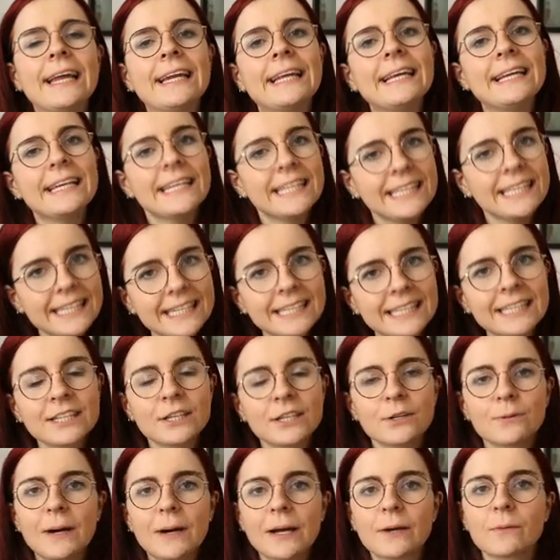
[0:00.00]
it
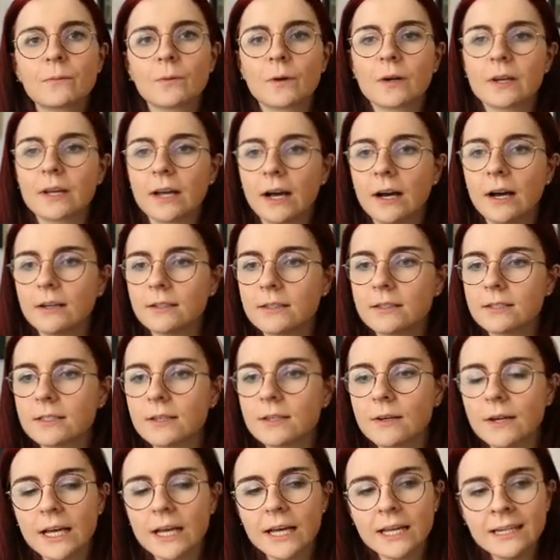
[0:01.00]
didn't quite work out,
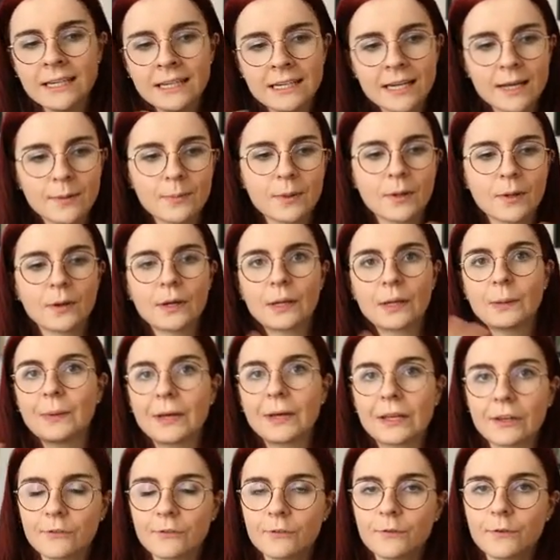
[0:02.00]
so I ended up going
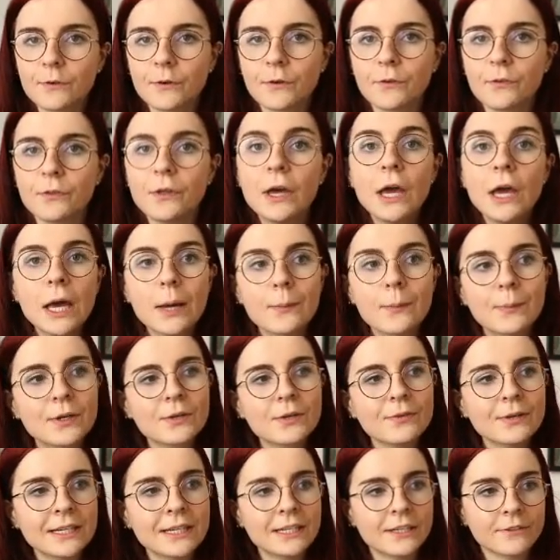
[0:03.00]
back and forth
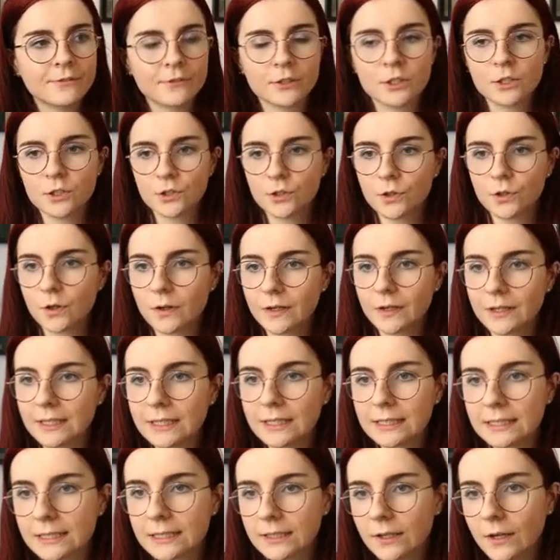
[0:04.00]
between different
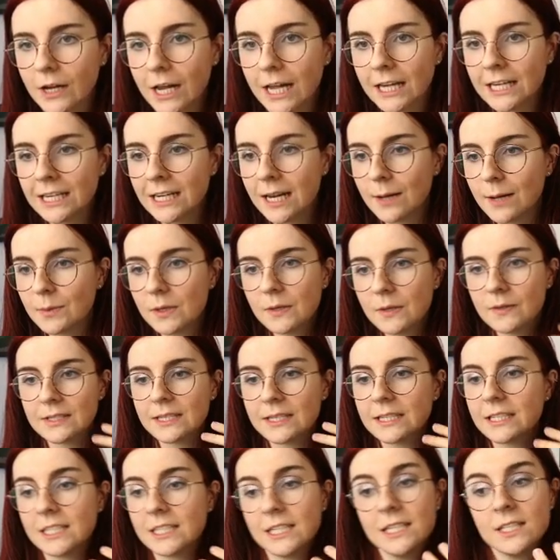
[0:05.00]
tutorials. So I ended up
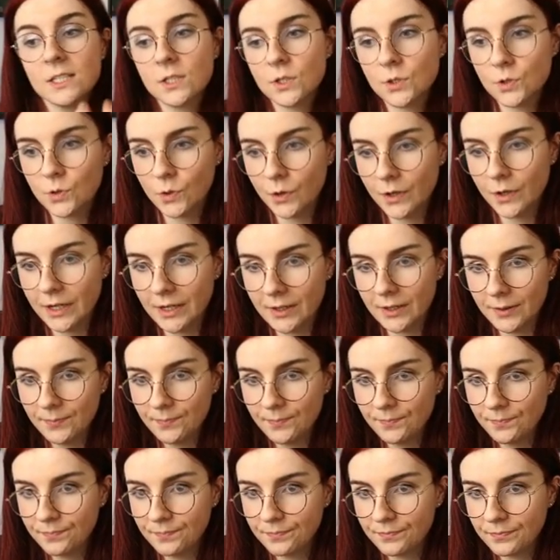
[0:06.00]
using this tutorial,
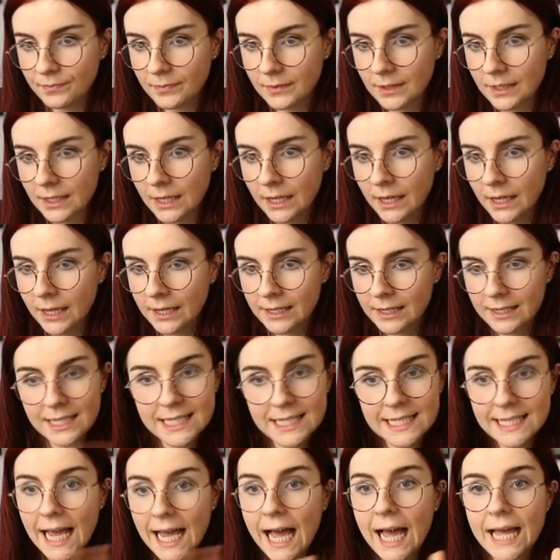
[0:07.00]

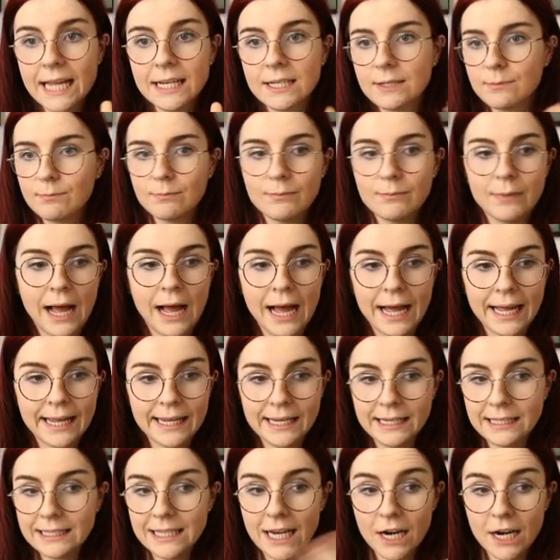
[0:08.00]
this guide
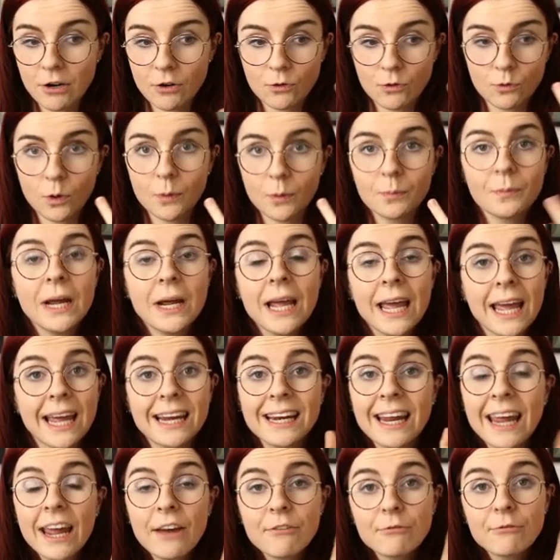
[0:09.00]
by Terraform, and
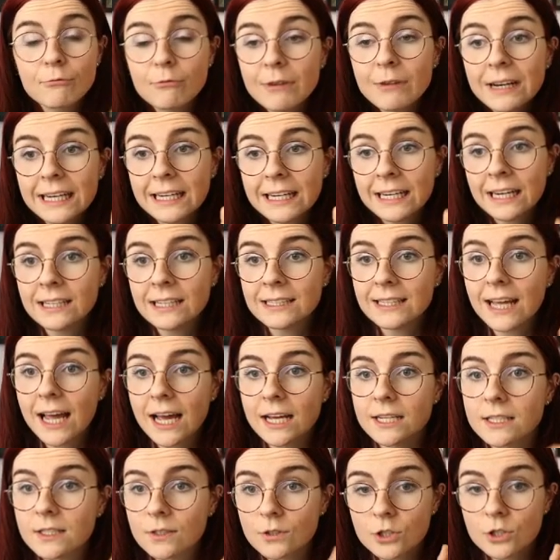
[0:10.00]
they have really nice
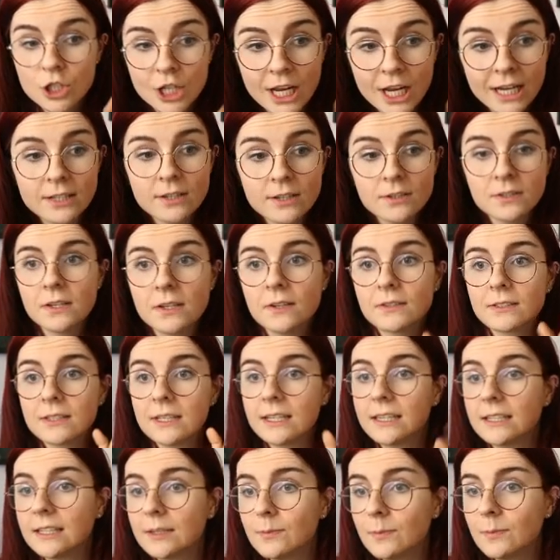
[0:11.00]
guides, so check those out,
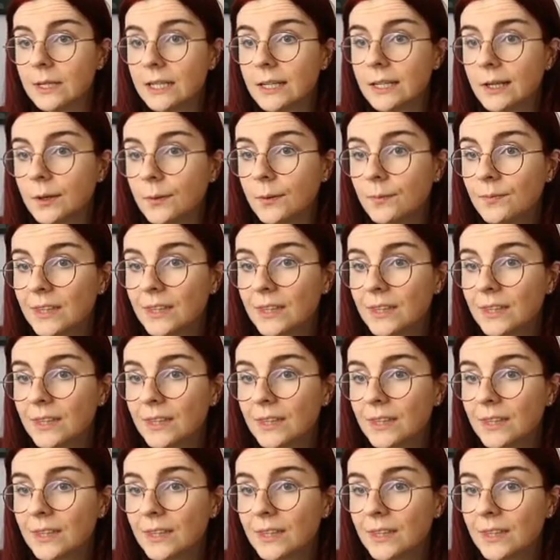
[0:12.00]
they are linked below.